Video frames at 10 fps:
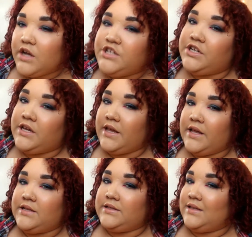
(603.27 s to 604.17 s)
watch your
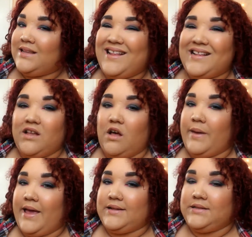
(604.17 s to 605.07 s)
kids. That's all
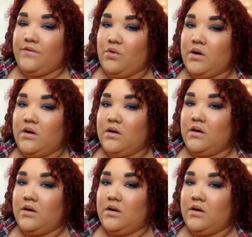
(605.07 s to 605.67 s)
we ask for.